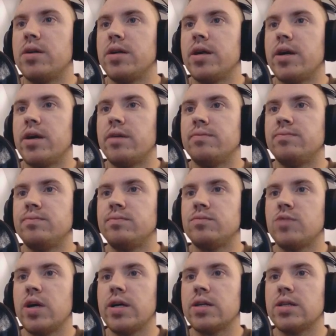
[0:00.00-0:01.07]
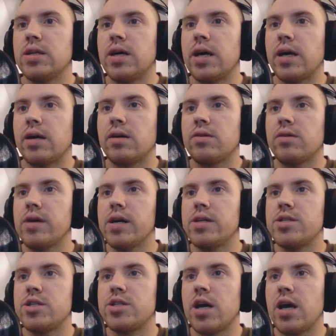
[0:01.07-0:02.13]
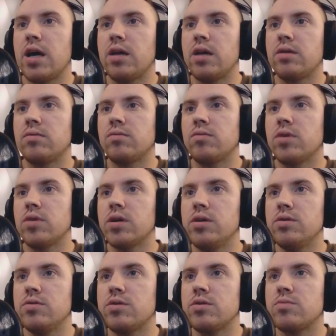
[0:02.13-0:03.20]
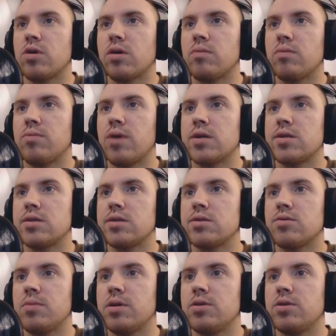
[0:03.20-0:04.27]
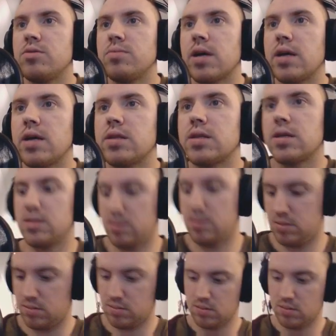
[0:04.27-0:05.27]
here, right click, create chain. We're going to do some more compression, so I'm going to duplicate this.